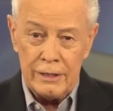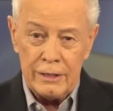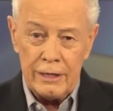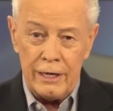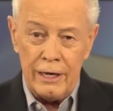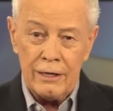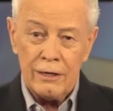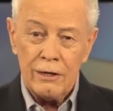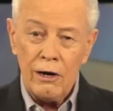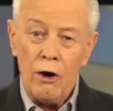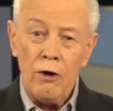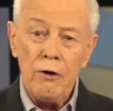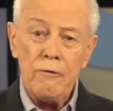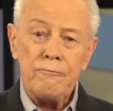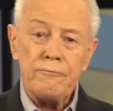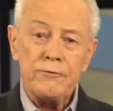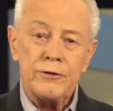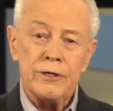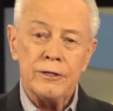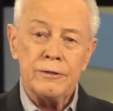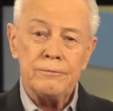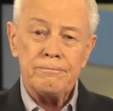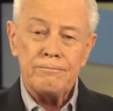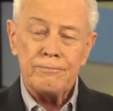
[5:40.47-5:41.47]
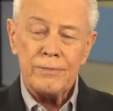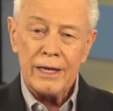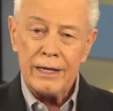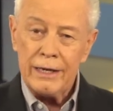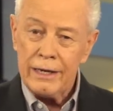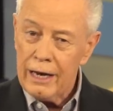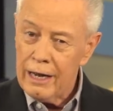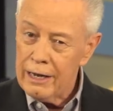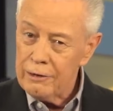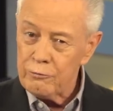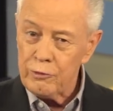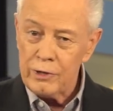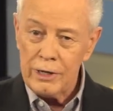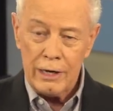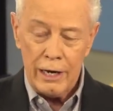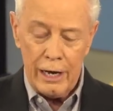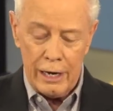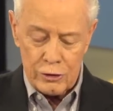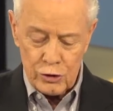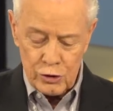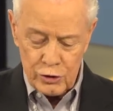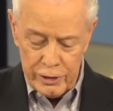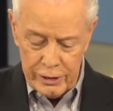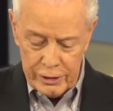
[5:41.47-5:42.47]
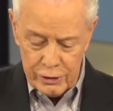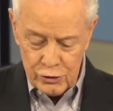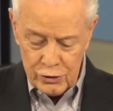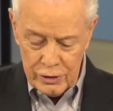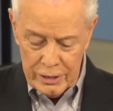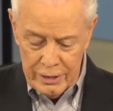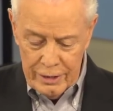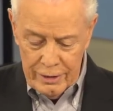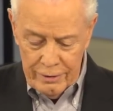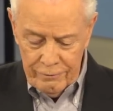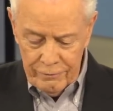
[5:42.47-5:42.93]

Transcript: Now, often, and I realize this,